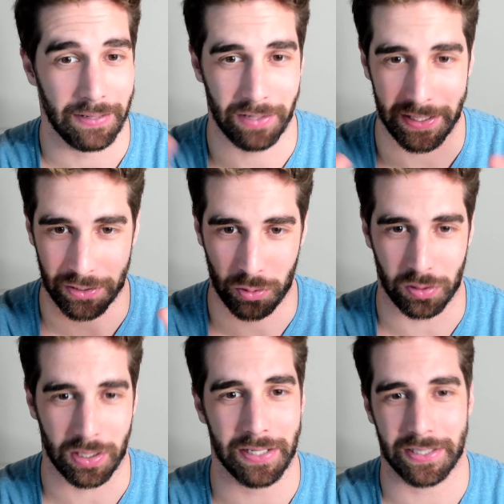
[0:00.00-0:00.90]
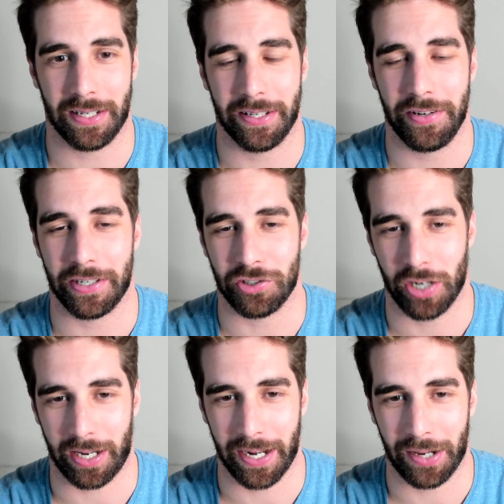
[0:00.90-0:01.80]
Lots of cool content on there. You can
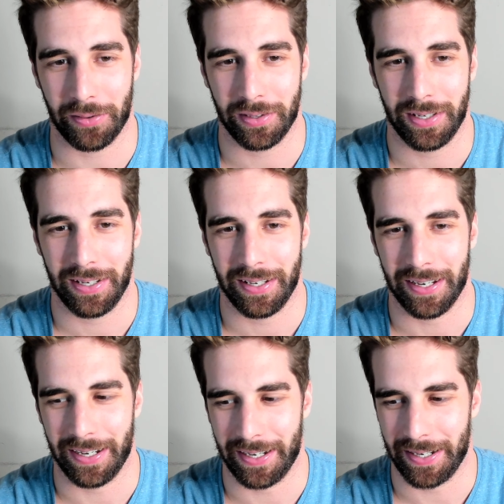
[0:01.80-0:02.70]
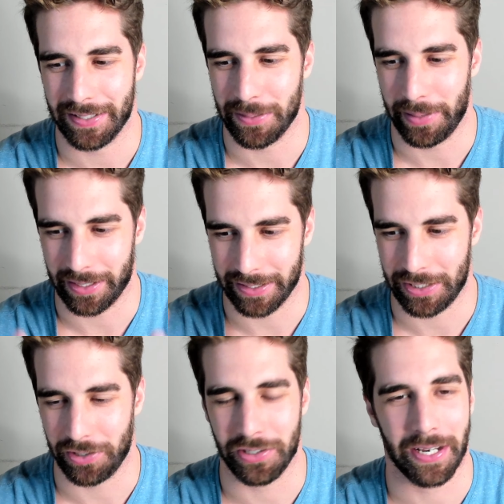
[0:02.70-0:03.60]
check it out uh, depending on the
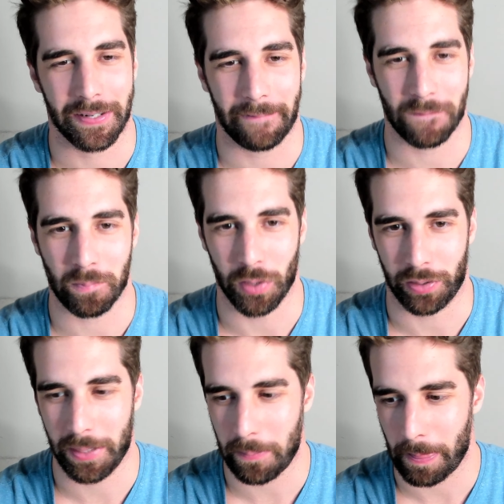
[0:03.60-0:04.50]
tier you get. Okay?